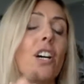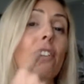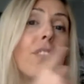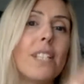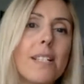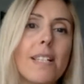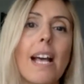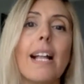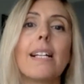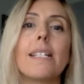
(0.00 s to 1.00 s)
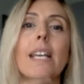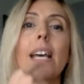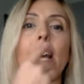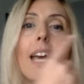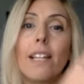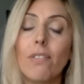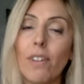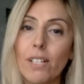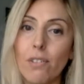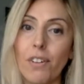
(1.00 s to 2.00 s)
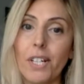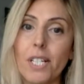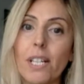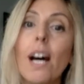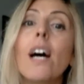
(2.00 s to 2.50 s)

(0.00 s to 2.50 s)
of the cells and vice versa.